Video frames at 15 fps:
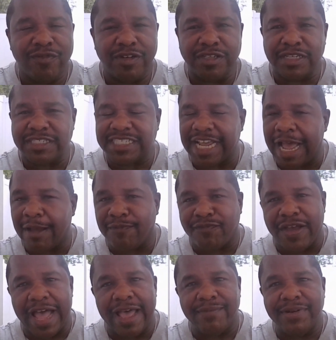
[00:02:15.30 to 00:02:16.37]
the top
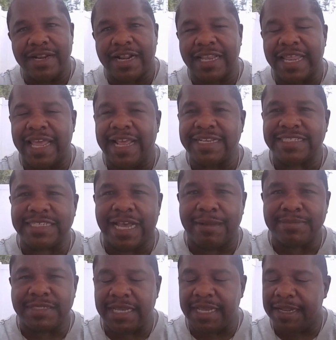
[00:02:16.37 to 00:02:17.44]
5 in the class, top
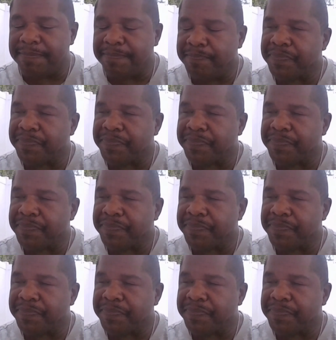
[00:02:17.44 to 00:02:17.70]
10.